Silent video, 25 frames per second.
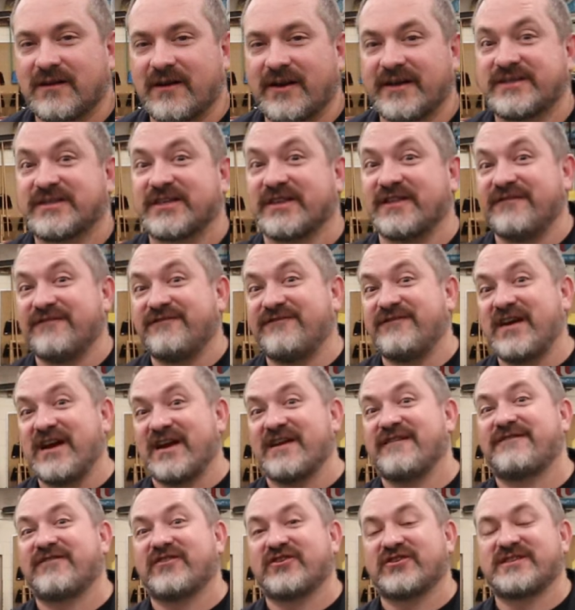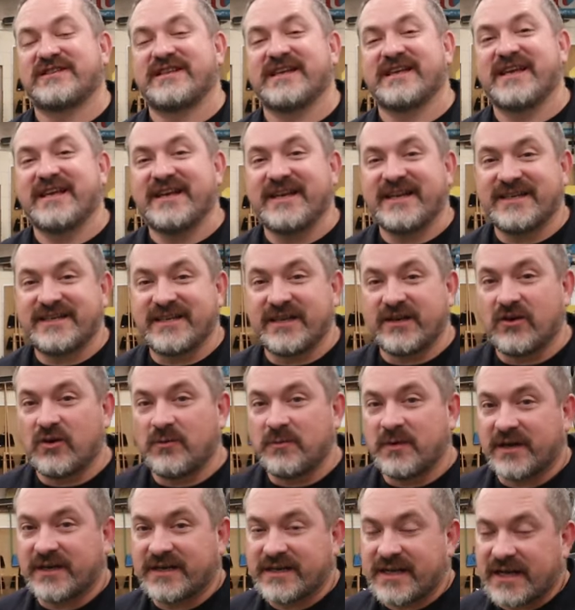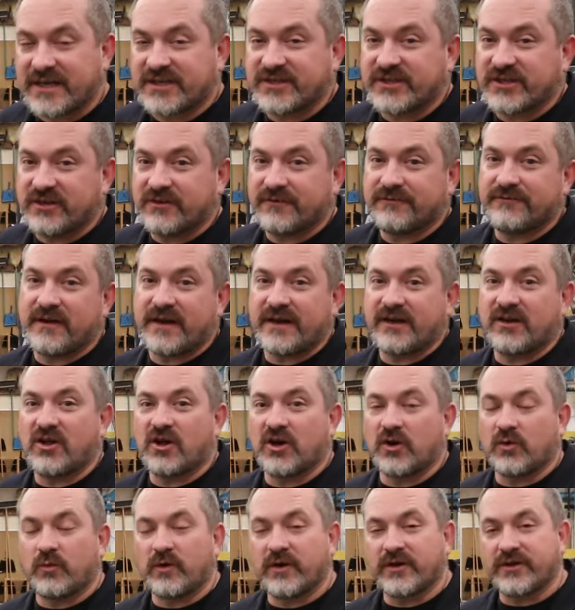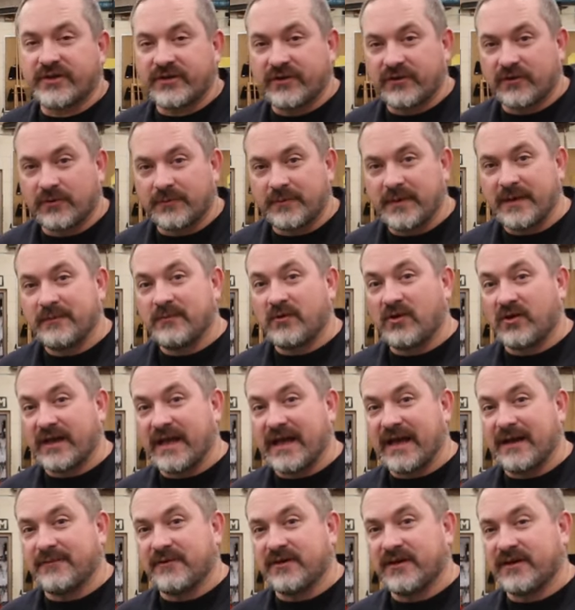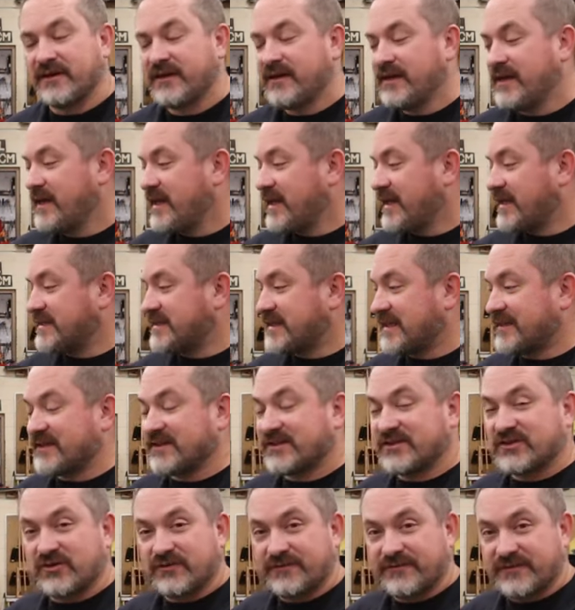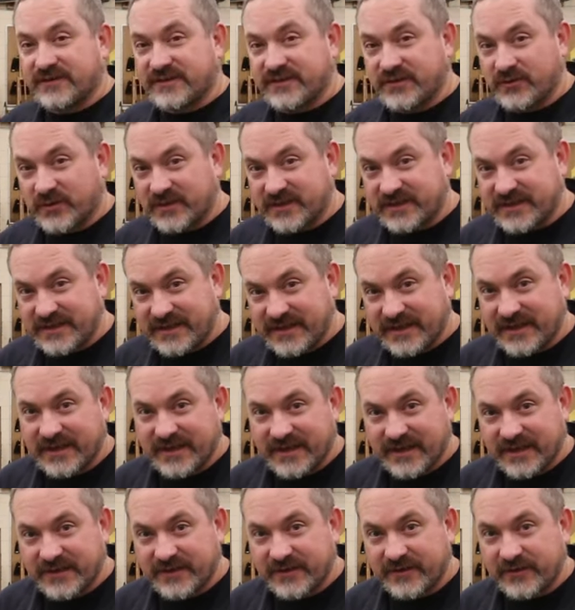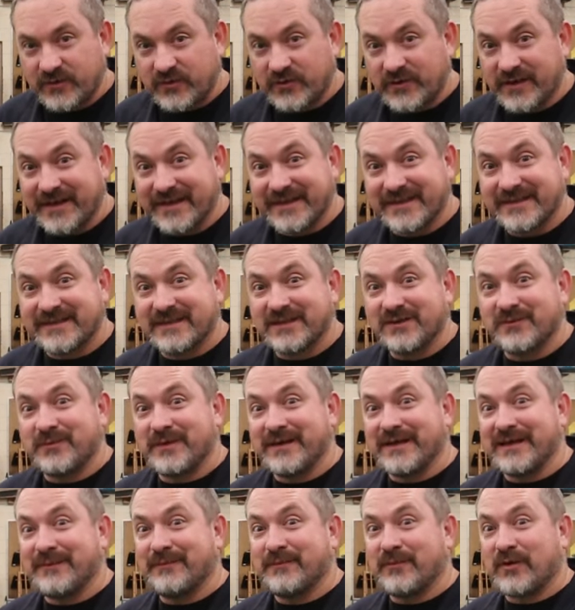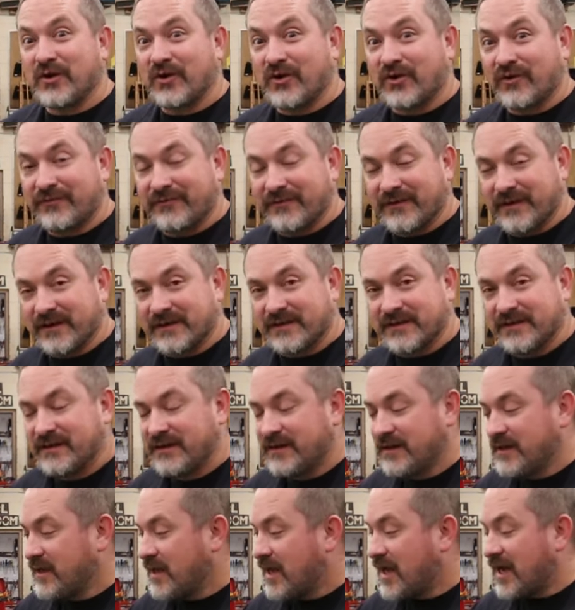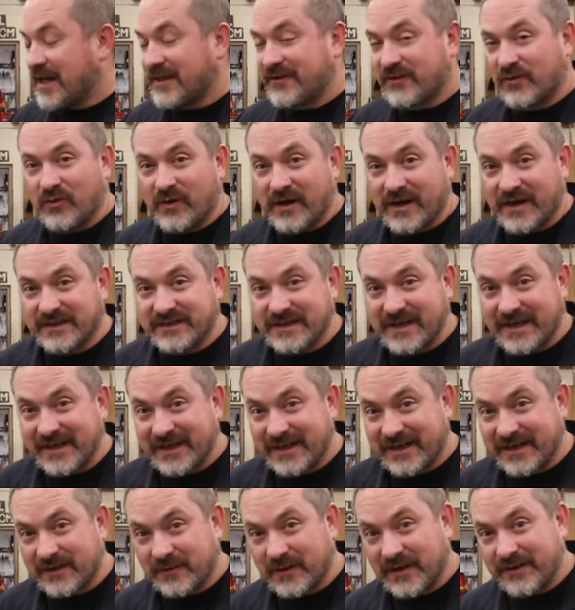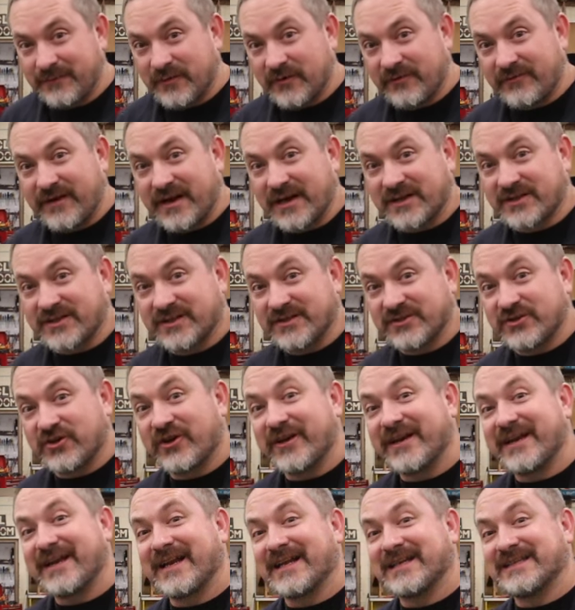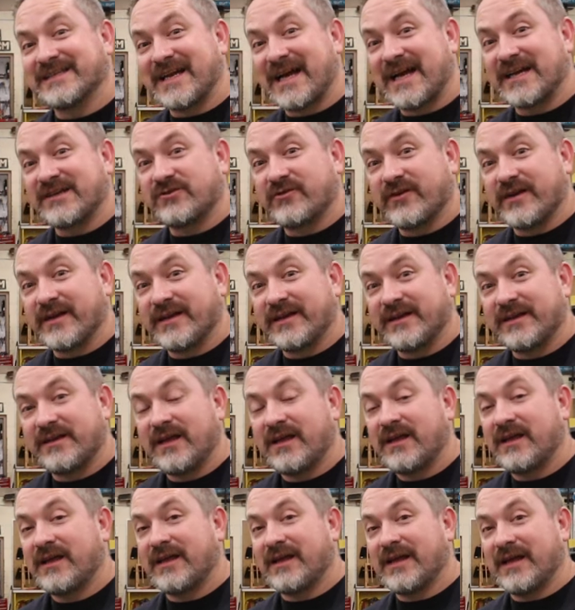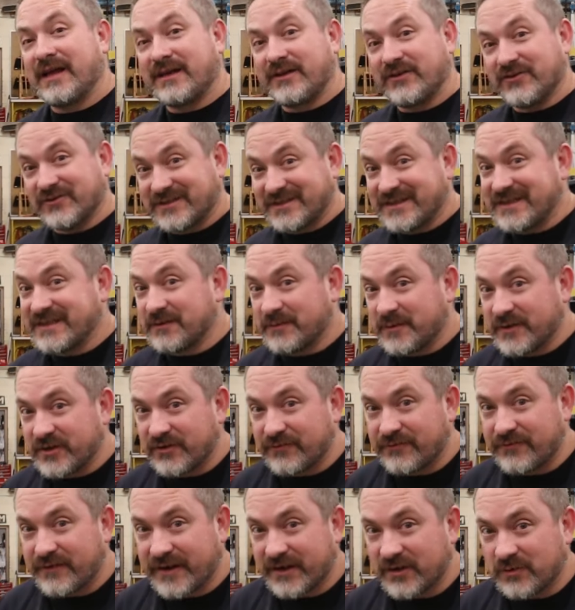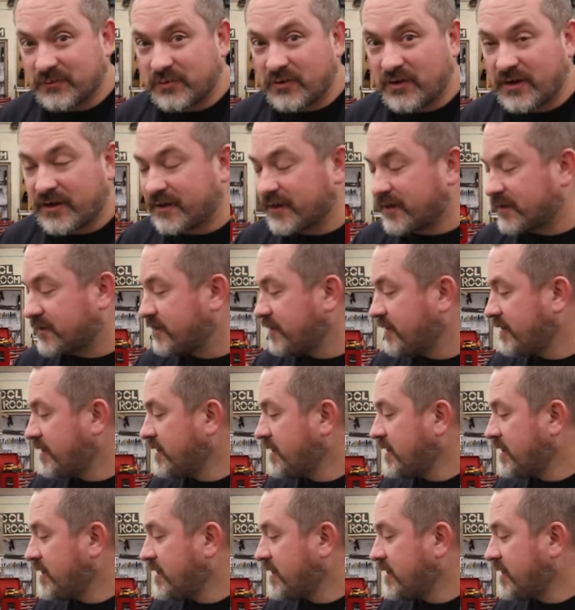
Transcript: All right, so the very first thing you need to know about attaching your vinyl artwork to your pinball cabinet is that the surface you are sticking it to needs to be perfect. Otherwise, any little imperfections are going to get exaggerated and you'll see them in your final product.